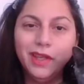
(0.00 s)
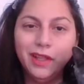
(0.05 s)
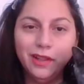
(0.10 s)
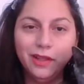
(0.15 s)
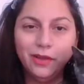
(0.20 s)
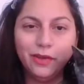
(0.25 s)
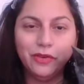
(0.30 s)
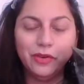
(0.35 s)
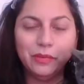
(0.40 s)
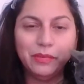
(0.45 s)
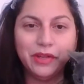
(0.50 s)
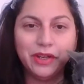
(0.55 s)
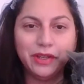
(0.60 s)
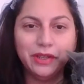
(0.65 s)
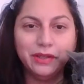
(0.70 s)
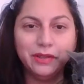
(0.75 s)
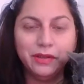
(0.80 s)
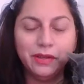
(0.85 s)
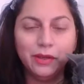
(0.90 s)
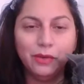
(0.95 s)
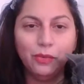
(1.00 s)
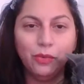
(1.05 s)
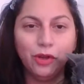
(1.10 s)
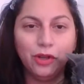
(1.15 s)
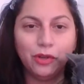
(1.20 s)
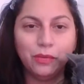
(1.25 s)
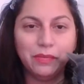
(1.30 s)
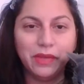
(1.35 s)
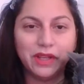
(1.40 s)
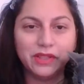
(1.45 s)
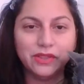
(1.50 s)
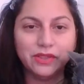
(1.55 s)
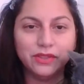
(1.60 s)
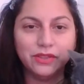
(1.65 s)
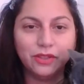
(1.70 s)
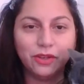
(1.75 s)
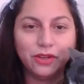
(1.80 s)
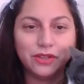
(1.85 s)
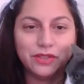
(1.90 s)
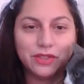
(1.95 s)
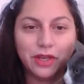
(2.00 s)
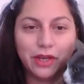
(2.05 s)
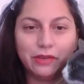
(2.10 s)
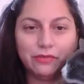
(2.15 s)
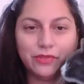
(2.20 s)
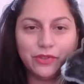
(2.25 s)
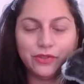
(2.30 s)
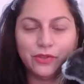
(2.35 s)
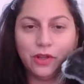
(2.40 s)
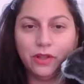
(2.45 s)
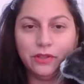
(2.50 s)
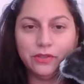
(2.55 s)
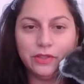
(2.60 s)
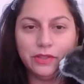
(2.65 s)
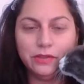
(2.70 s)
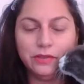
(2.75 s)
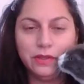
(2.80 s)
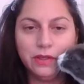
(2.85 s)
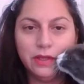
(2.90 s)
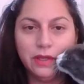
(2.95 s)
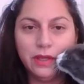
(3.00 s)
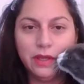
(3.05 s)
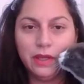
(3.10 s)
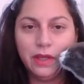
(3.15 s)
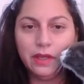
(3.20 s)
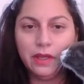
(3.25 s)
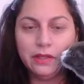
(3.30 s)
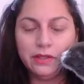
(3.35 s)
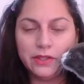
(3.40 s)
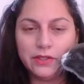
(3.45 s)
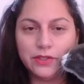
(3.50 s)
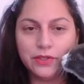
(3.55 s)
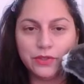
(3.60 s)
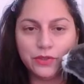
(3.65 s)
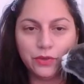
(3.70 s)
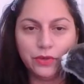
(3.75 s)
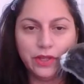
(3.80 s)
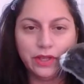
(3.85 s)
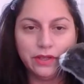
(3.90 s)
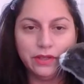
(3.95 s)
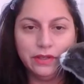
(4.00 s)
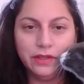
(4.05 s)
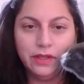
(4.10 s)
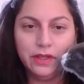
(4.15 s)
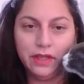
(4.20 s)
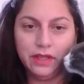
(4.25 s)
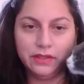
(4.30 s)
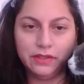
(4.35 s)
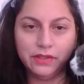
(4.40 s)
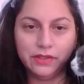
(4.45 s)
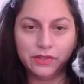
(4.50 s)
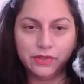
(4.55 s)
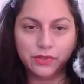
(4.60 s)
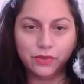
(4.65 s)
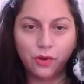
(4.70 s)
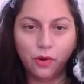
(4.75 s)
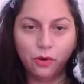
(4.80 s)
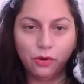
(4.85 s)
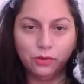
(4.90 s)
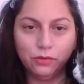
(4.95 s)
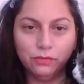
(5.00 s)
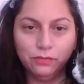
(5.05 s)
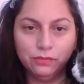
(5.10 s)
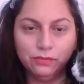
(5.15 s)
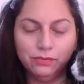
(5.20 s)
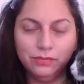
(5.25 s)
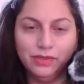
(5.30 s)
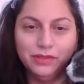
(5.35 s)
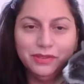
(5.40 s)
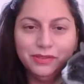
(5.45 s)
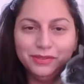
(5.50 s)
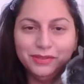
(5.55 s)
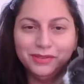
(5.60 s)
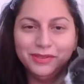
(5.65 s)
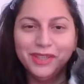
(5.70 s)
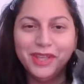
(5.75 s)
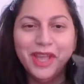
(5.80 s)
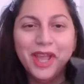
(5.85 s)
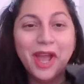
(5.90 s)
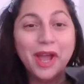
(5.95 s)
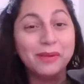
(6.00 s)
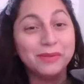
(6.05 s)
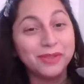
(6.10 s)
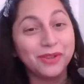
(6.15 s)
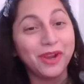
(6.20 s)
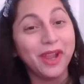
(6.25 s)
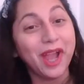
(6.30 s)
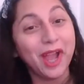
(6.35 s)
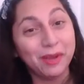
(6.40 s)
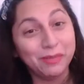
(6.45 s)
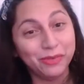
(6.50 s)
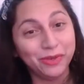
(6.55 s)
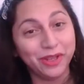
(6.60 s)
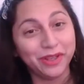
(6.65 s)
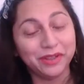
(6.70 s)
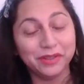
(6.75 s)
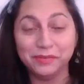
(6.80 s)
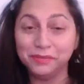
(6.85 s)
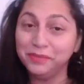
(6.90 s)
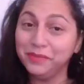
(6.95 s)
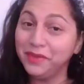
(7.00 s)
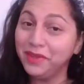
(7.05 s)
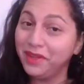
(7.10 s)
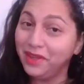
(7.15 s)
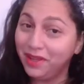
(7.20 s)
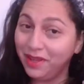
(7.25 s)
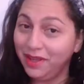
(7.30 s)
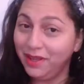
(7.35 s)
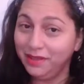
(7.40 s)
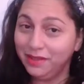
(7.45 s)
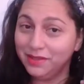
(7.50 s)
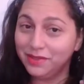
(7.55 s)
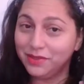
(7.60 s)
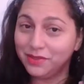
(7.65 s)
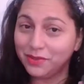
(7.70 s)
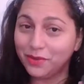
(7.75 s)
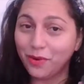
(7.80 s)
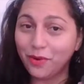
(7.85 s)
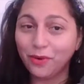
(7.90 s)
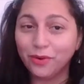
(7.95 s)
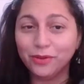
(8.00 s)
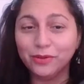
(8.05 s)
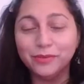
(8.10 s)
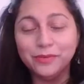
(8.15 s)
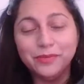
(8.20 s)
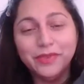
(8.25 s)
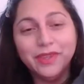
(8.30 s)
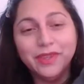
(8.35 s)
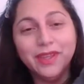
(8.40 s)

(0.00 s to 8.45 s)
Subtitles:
Hello, everybody, and welcome back to the Dark Side of Astrology. This is Oneyda, and this is Coral. I'm sorry, I'm Oneyda, and this is Coral.